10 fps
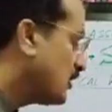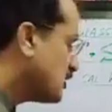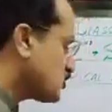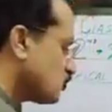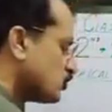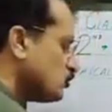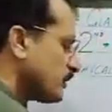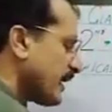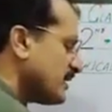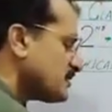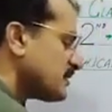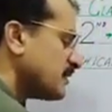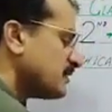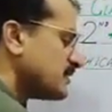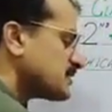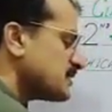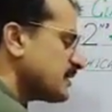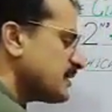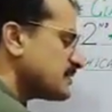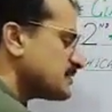So you can say this
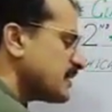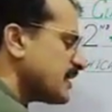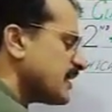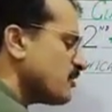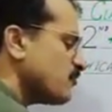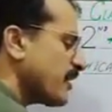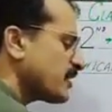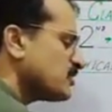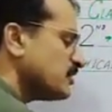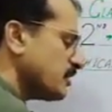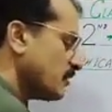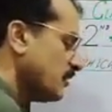is A vector.